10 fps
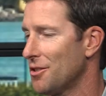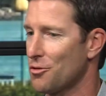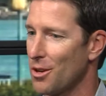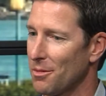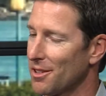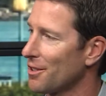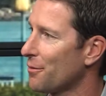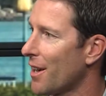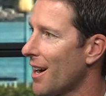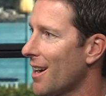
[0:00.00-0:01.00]
trim a little
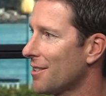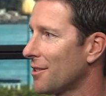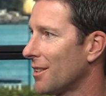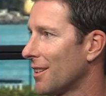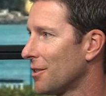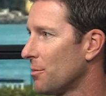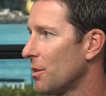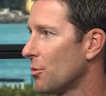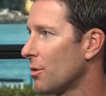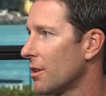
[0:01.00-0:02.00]
fat or get a little
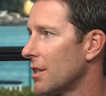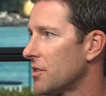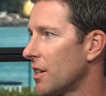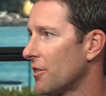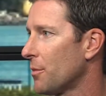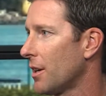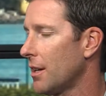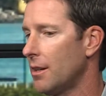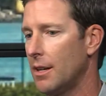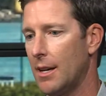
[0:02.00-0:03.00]
bit more in incentive money.